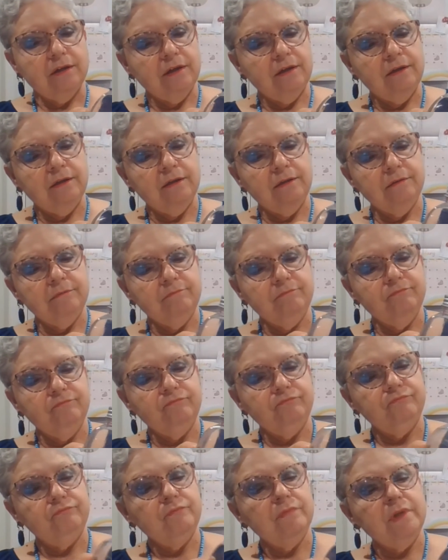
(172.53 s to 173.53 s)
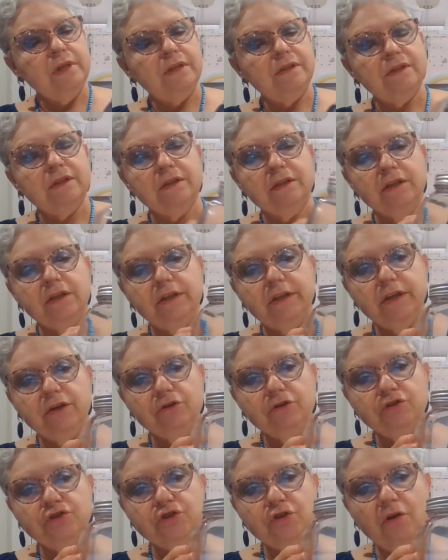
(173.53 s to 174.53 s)
It's a
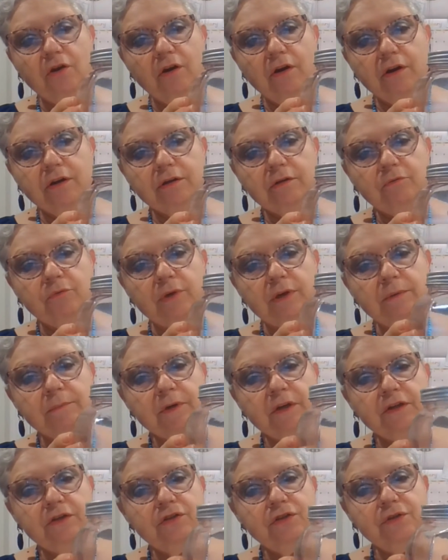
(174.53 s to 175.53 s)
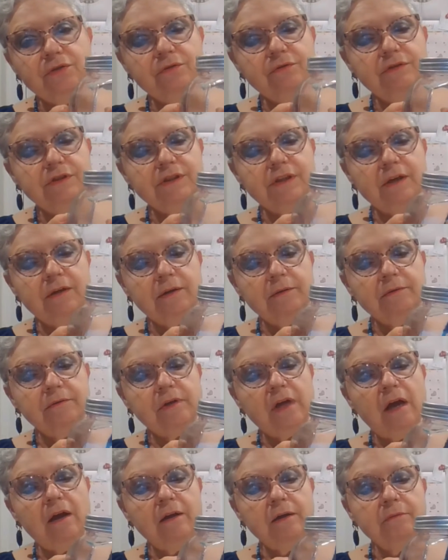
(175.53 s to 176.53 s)
clear jar. What I'm going to do is
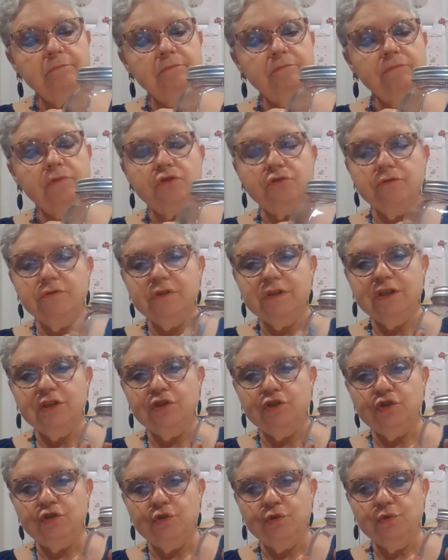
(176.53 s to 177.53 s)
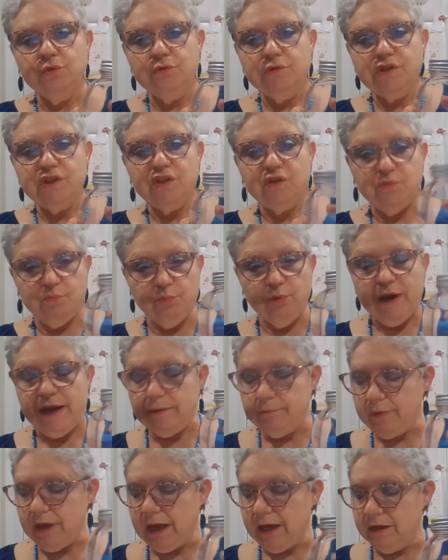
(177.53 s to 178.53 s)
I'm choosing to
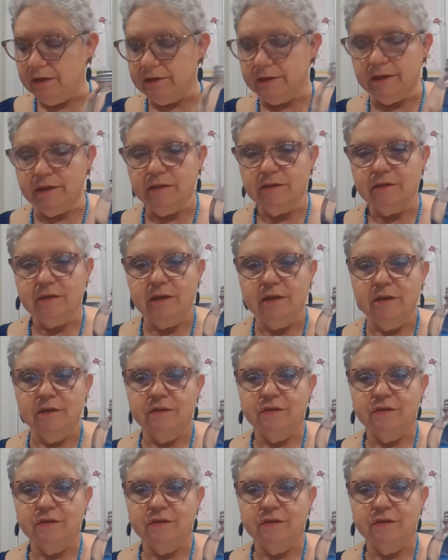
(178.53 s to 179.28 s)
spray paint it.